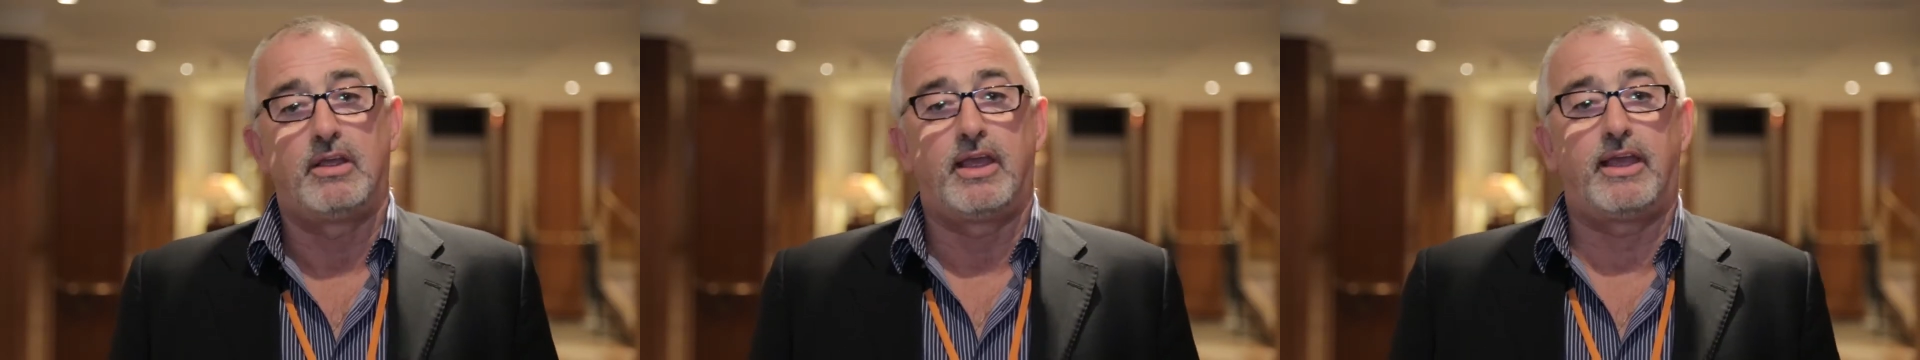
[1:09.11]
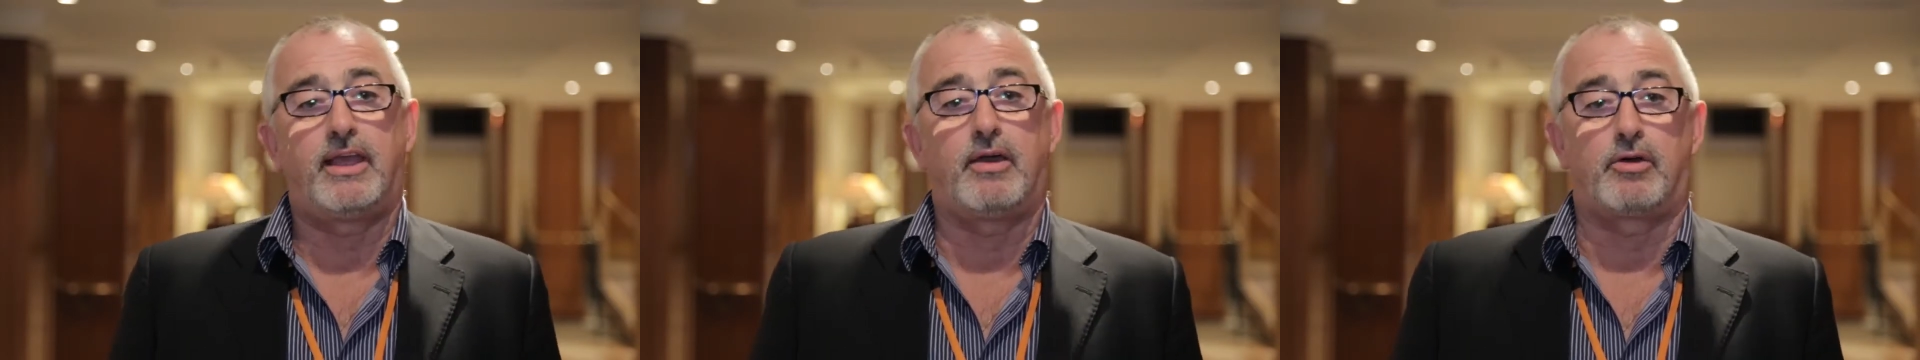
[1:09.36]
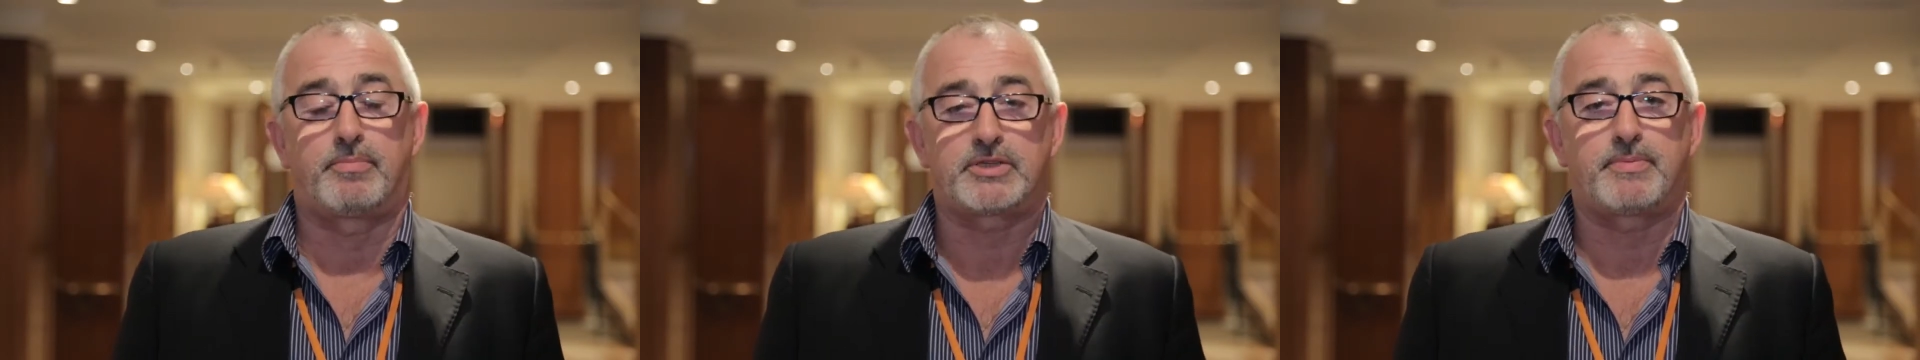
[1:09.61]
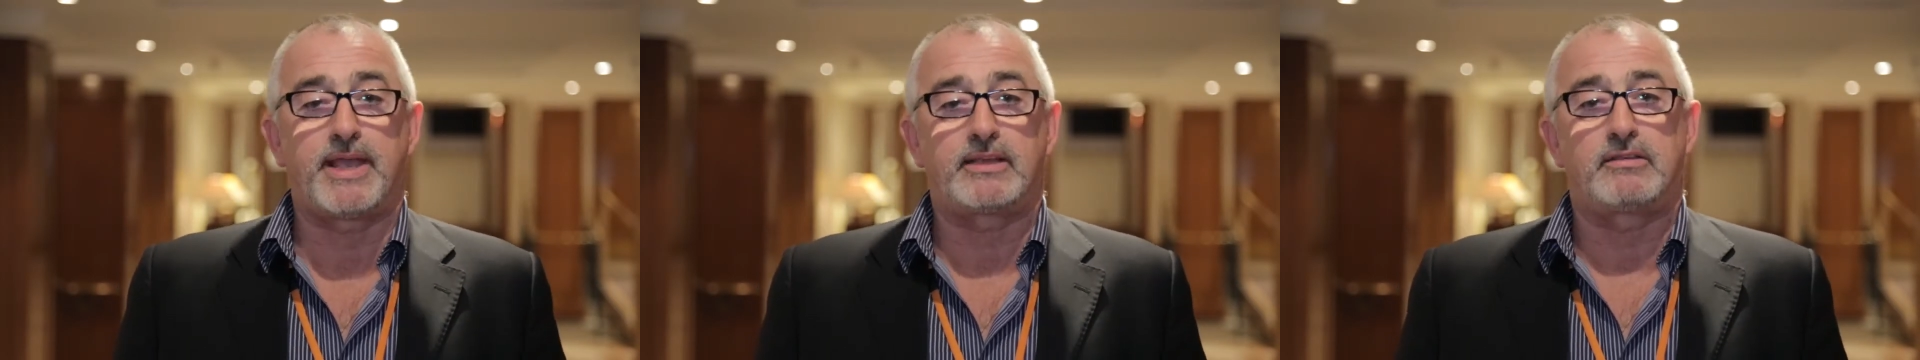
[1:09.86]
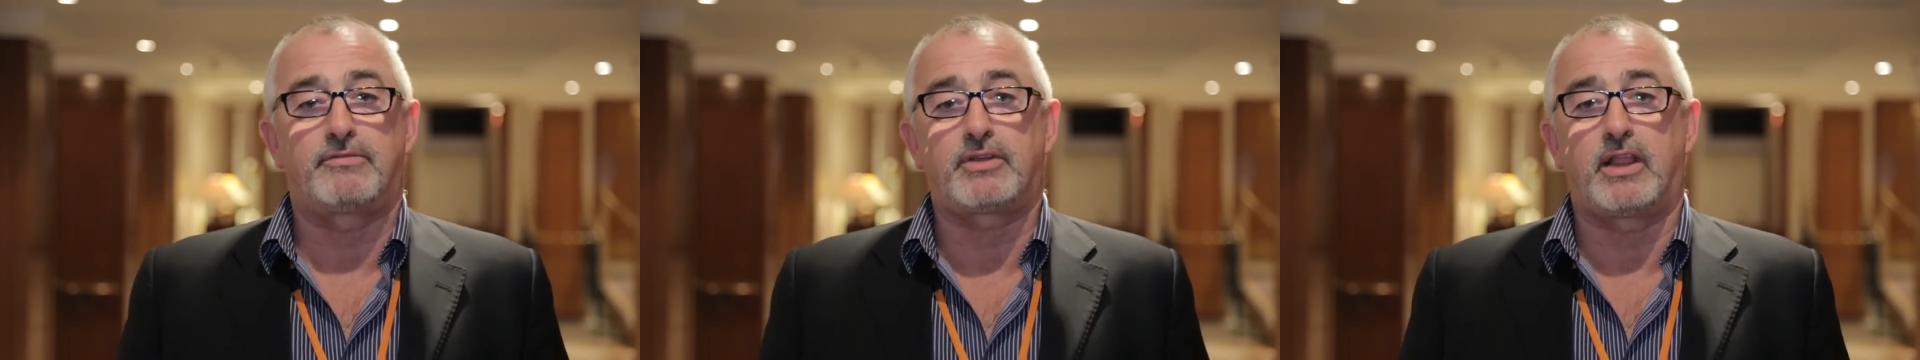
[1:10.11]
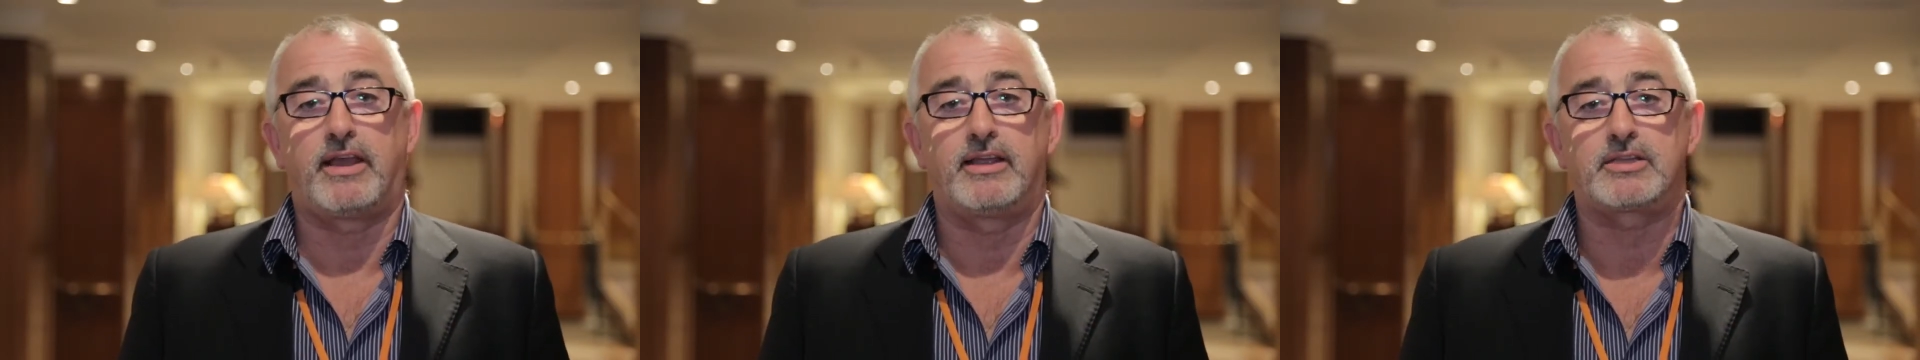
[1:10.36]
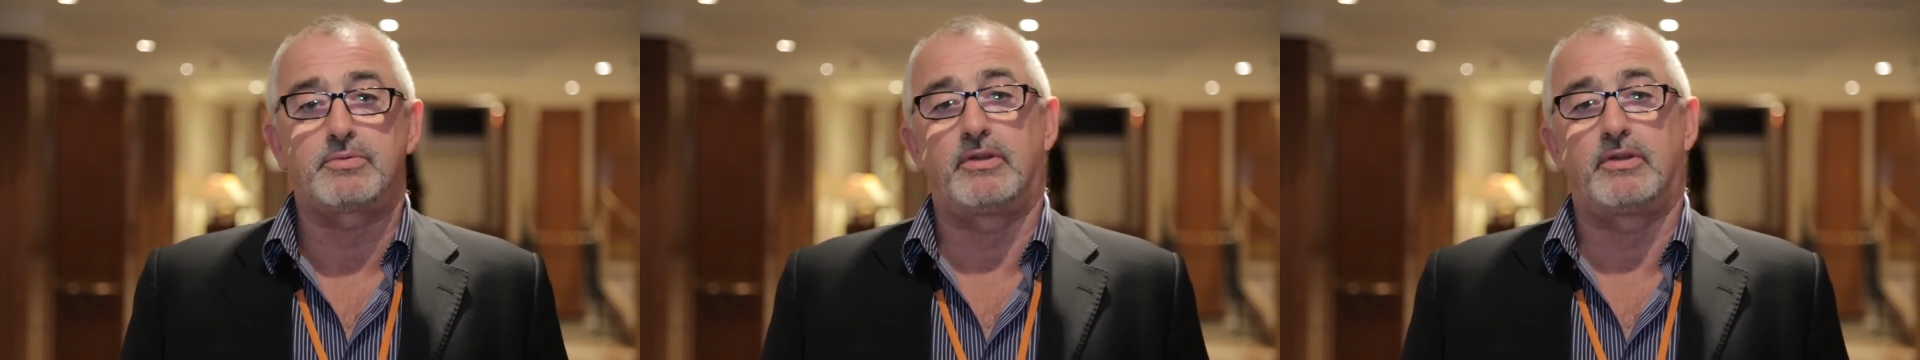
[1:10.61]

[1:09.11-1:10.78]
uh, or prospective clients.